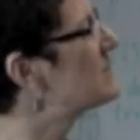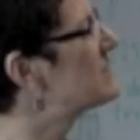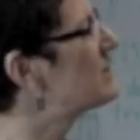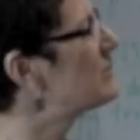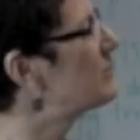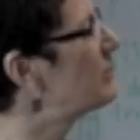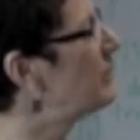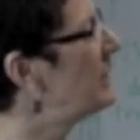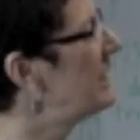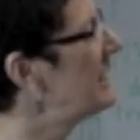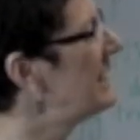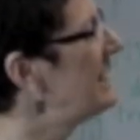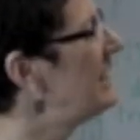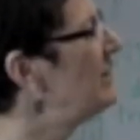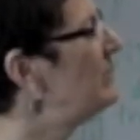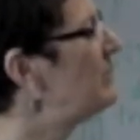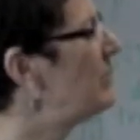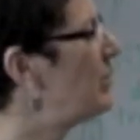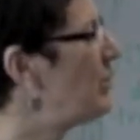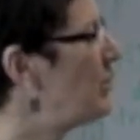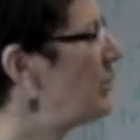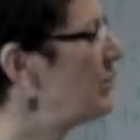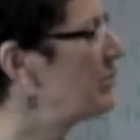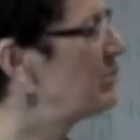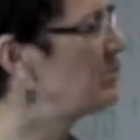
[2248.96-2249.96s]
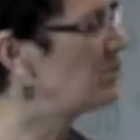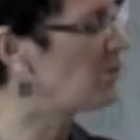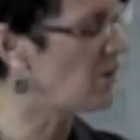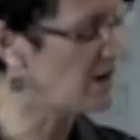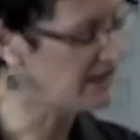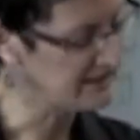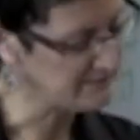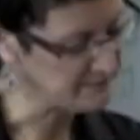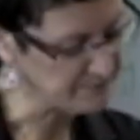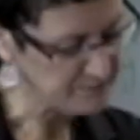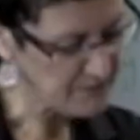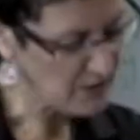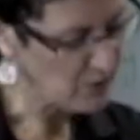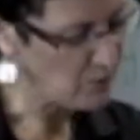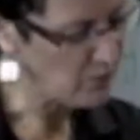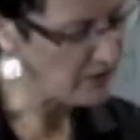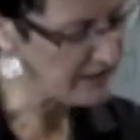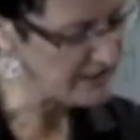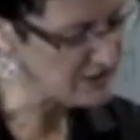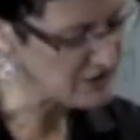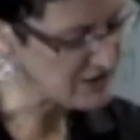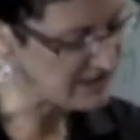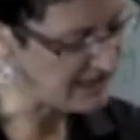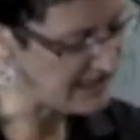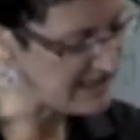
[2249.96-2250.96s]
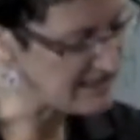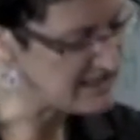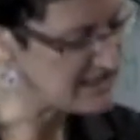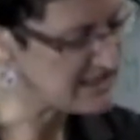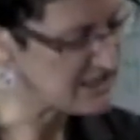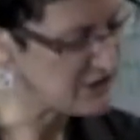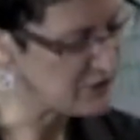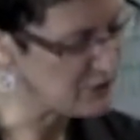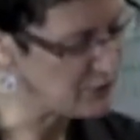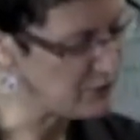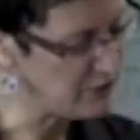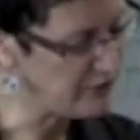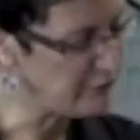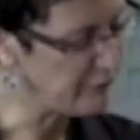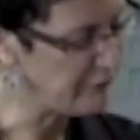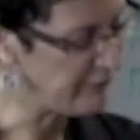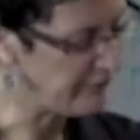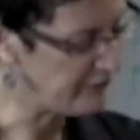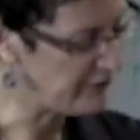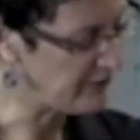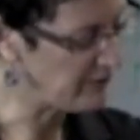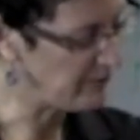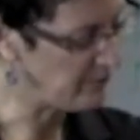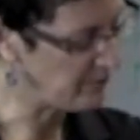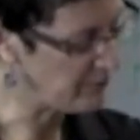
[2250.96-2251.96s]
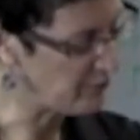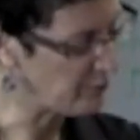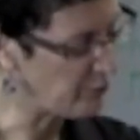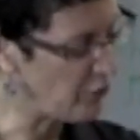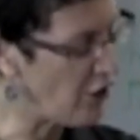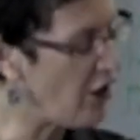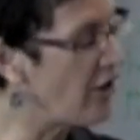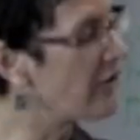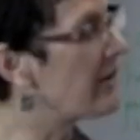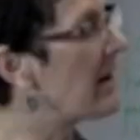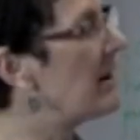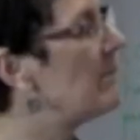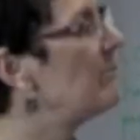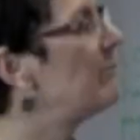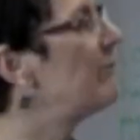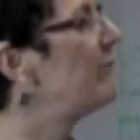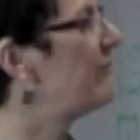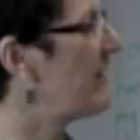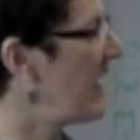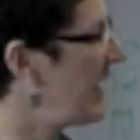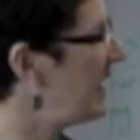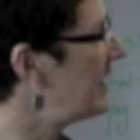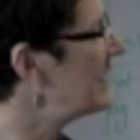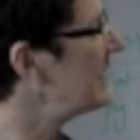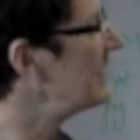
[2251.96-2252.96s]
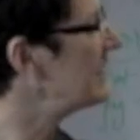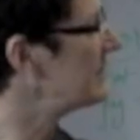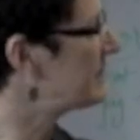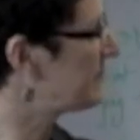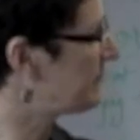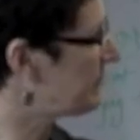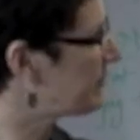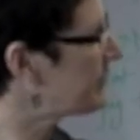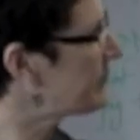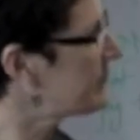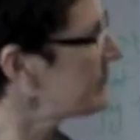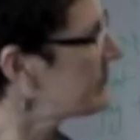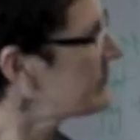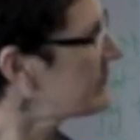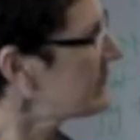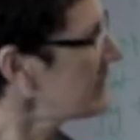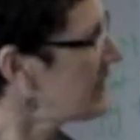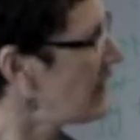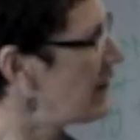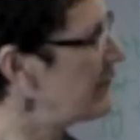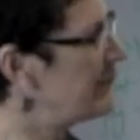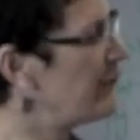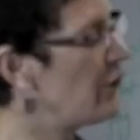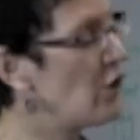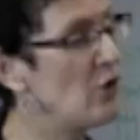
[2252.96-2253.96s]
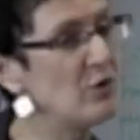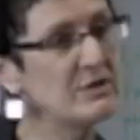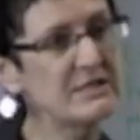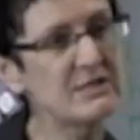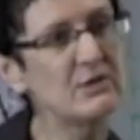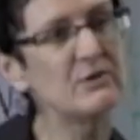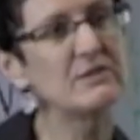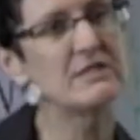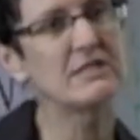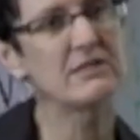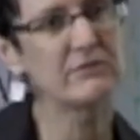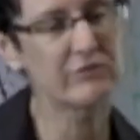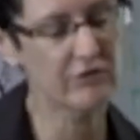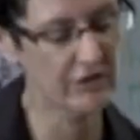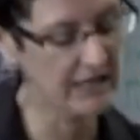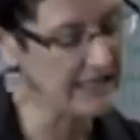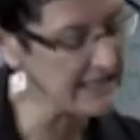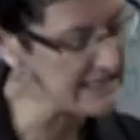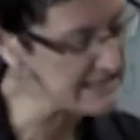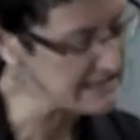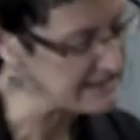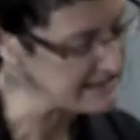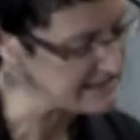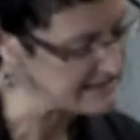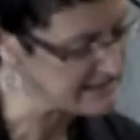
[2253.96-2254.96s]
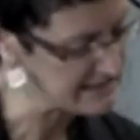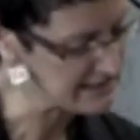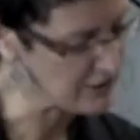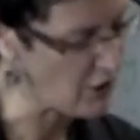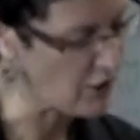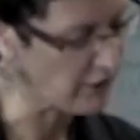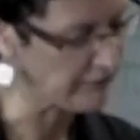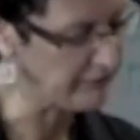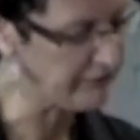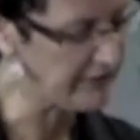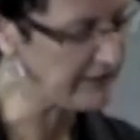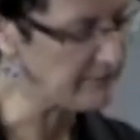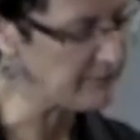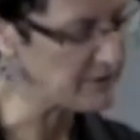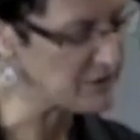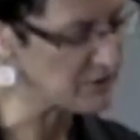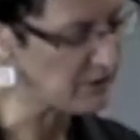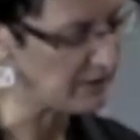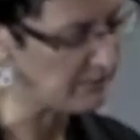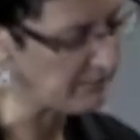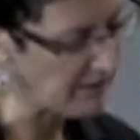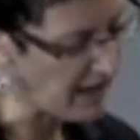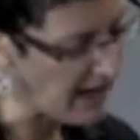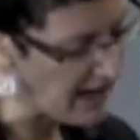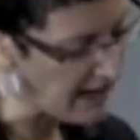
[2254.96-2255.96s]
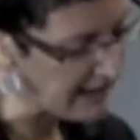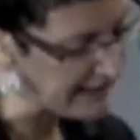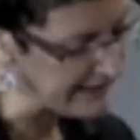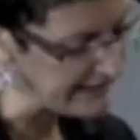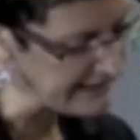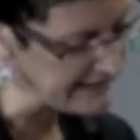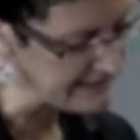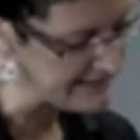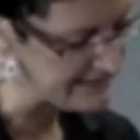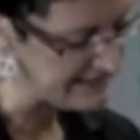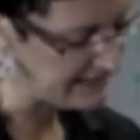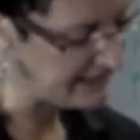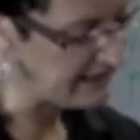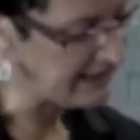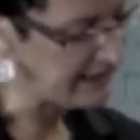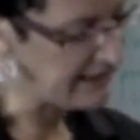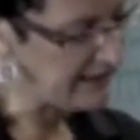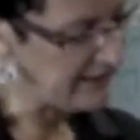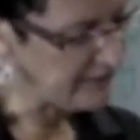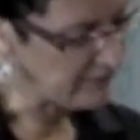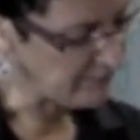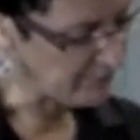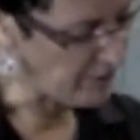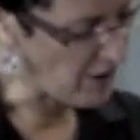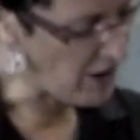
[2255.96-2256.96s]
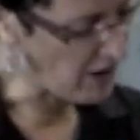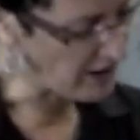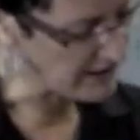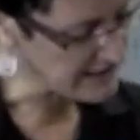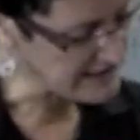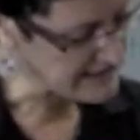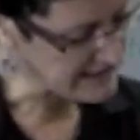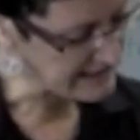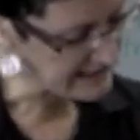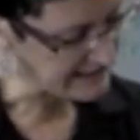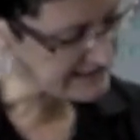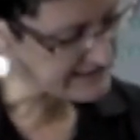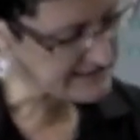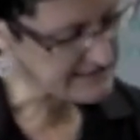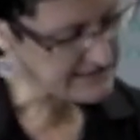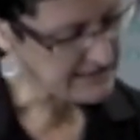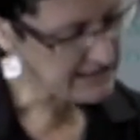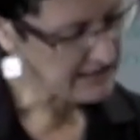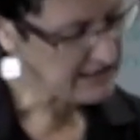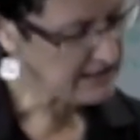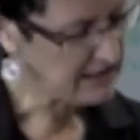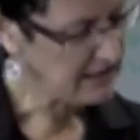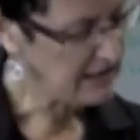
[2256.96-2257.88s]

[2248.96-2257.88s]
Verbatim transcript: was a really important one, which led to the, the, the program failing for all sorts of reasons, conflict between parties, the politics,